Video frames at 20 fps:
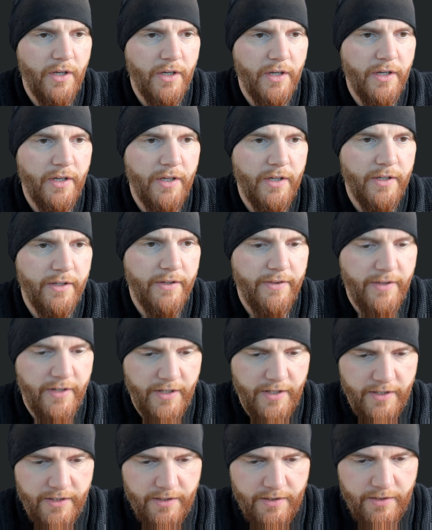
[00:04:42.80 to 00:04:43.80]
And
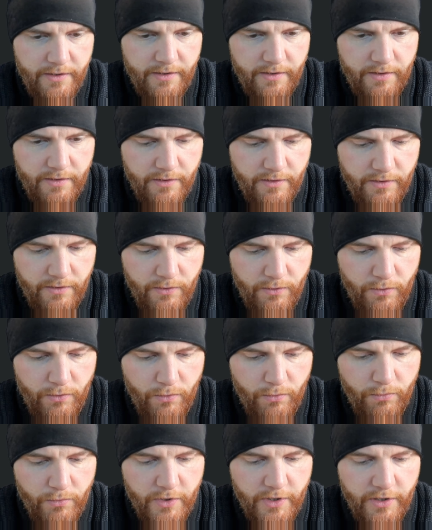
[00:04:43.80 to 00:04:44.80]
then
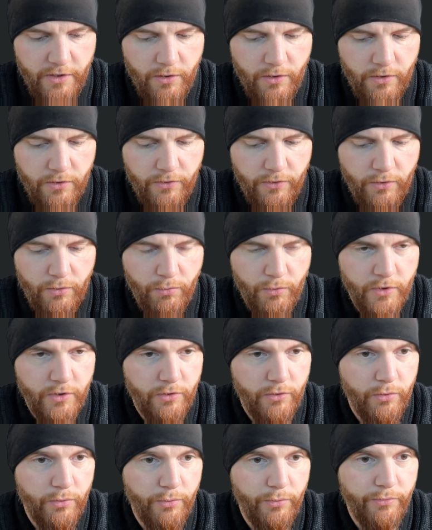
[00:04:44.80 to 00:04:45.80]
you might also
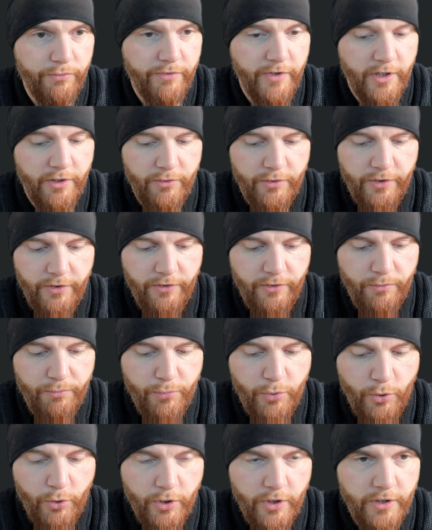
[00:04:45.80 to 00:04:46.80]
want to vary the
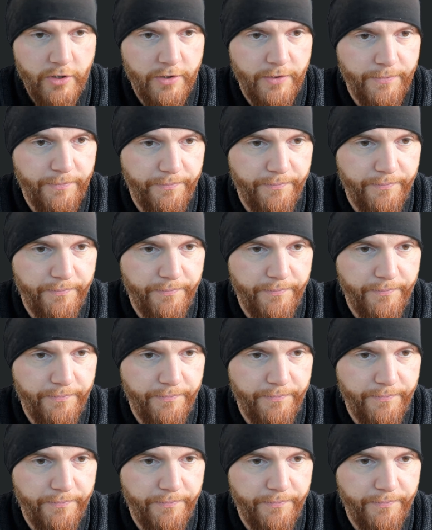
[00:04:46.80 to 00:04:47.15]
port.